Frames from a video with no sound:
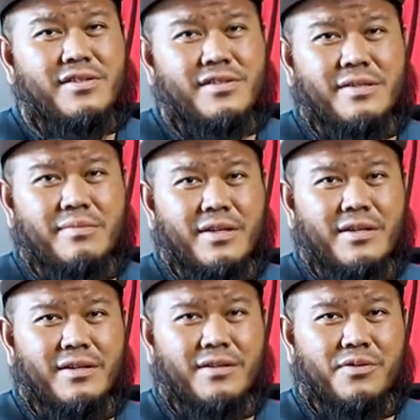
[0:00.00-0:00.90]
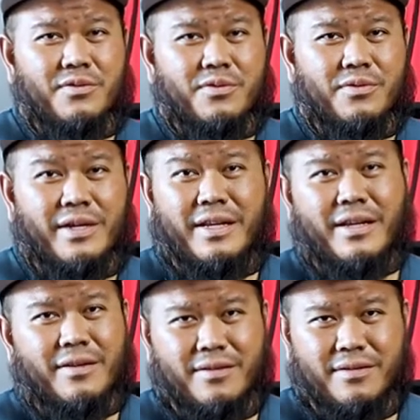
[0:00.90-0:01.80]
it's similar to any
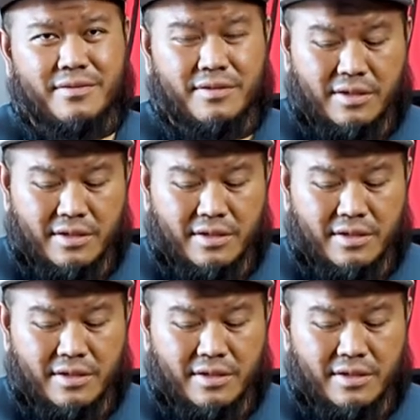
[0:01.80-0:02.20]
other